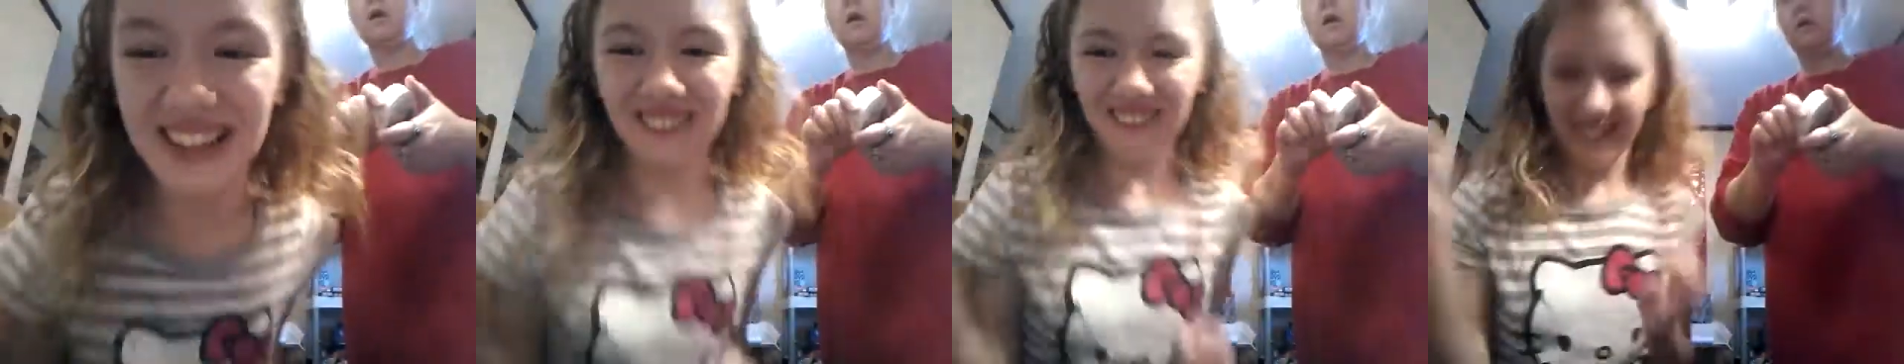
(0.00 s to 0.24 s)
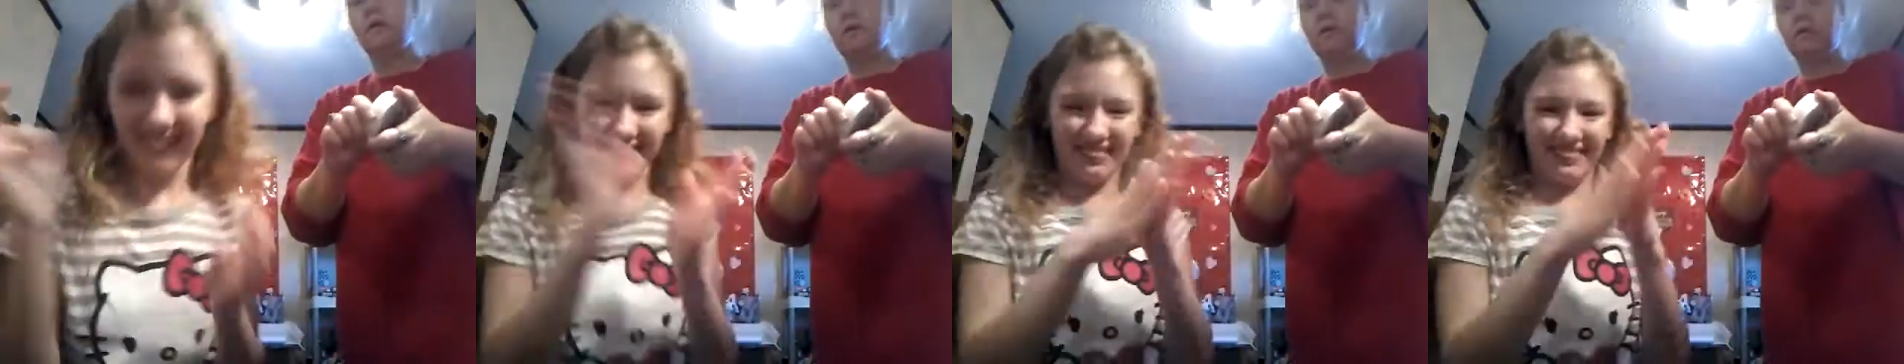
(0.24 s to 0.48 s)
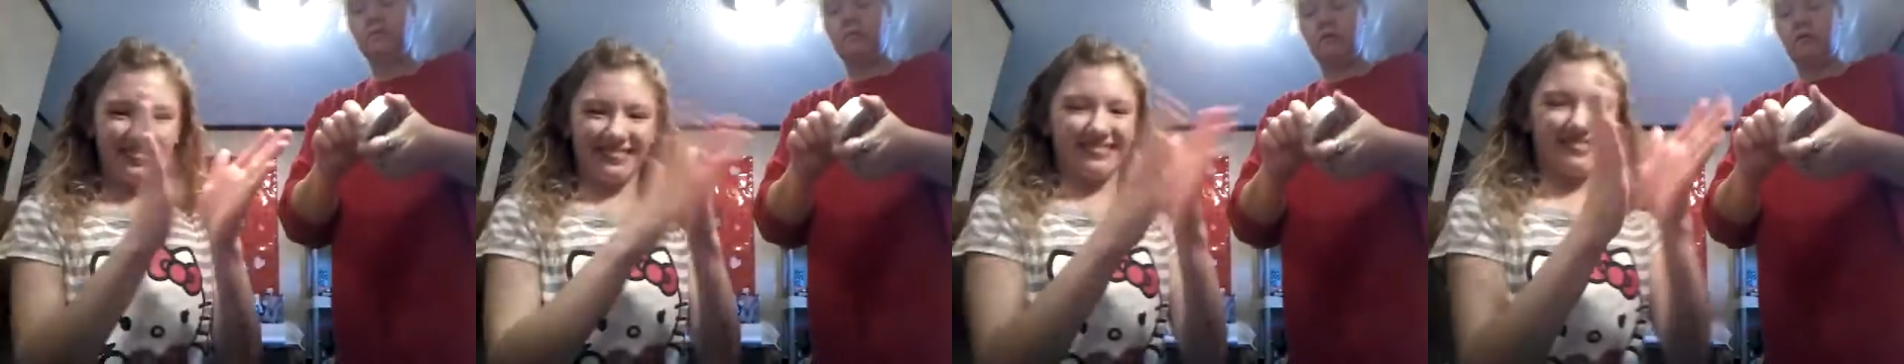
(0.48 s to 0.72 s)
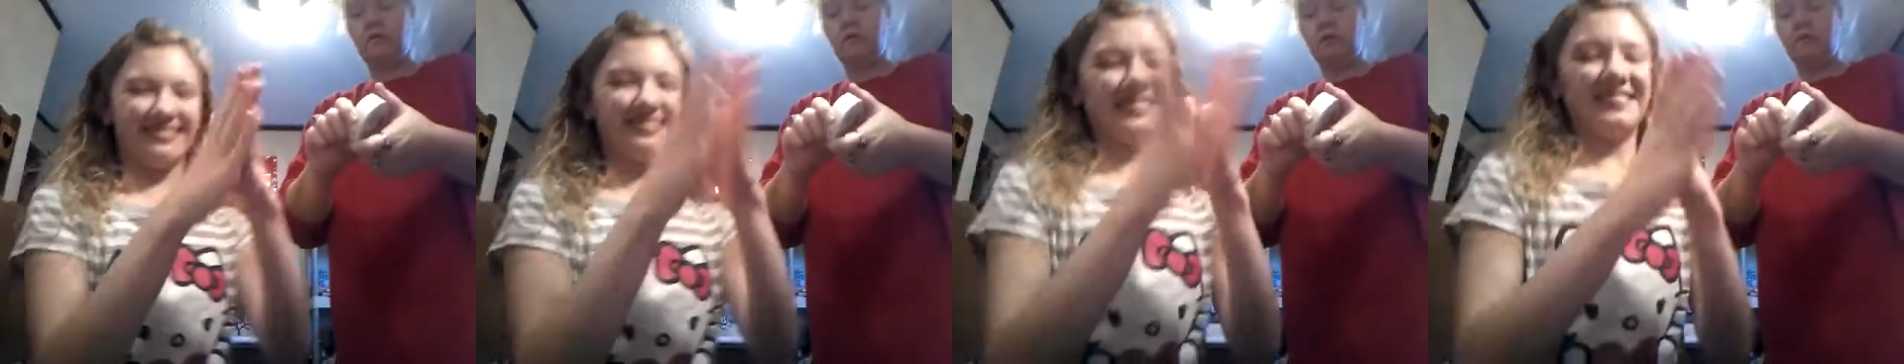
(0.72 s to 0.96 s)
Not a
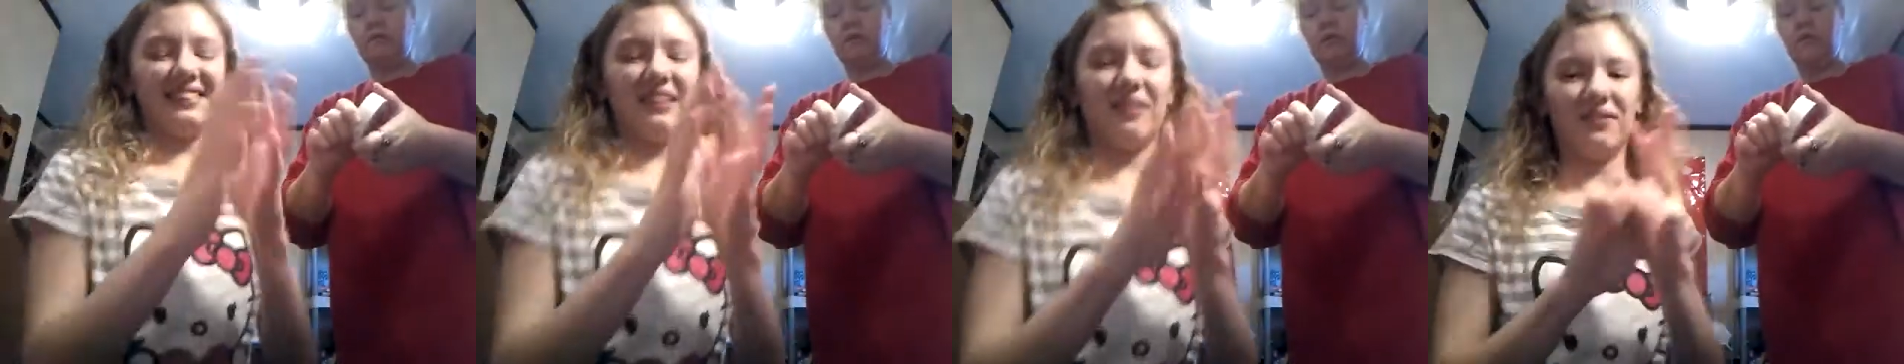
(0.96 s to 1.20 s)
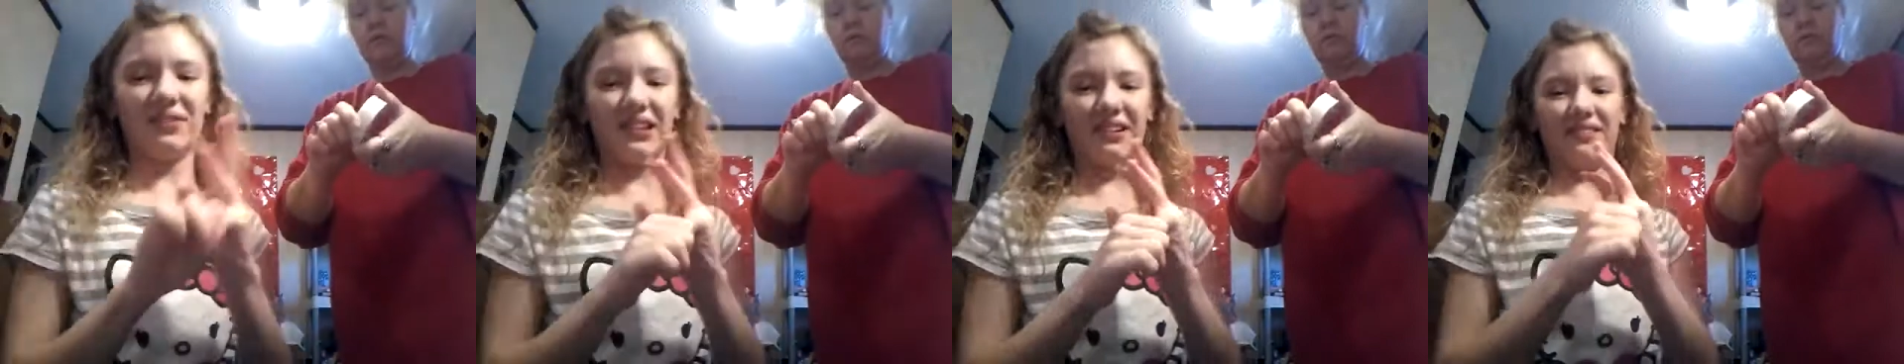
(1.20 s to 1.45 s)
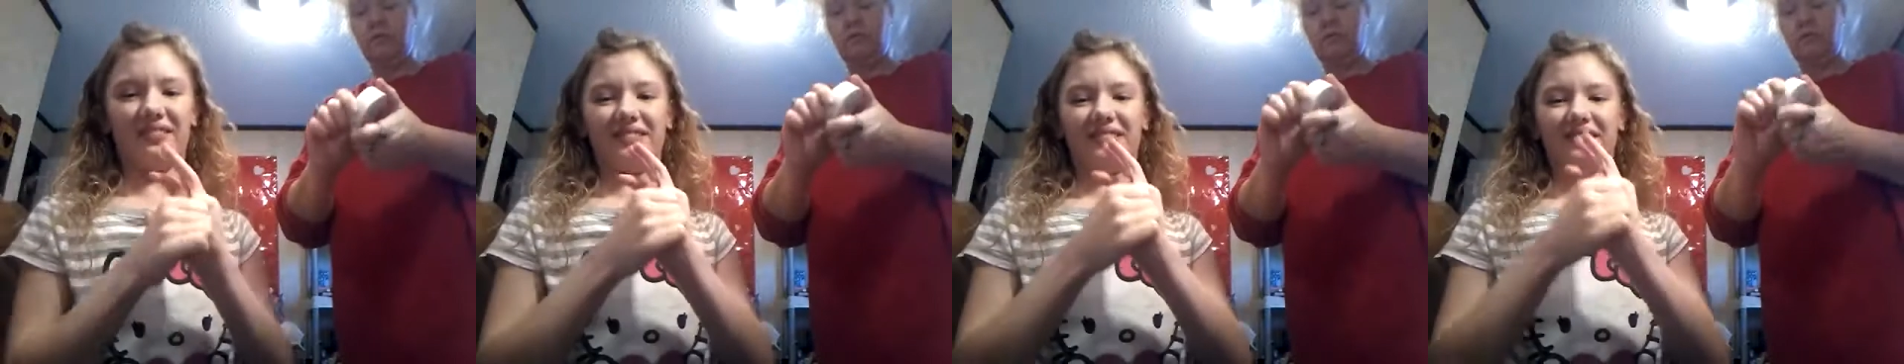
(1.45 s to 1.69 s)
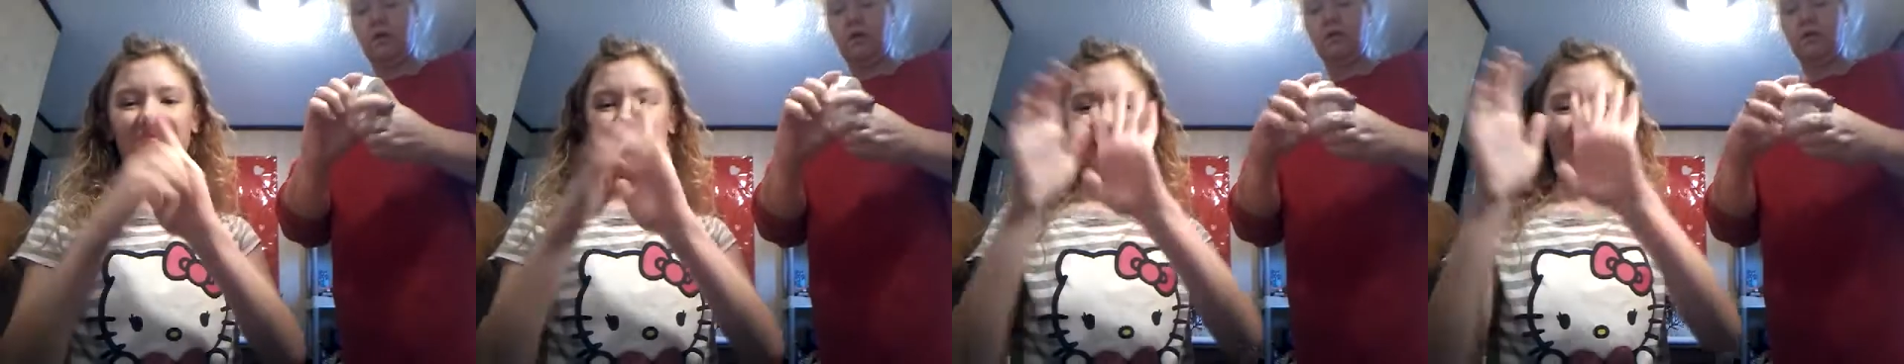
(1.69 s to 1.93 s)
sponsored video, no, no. by the way.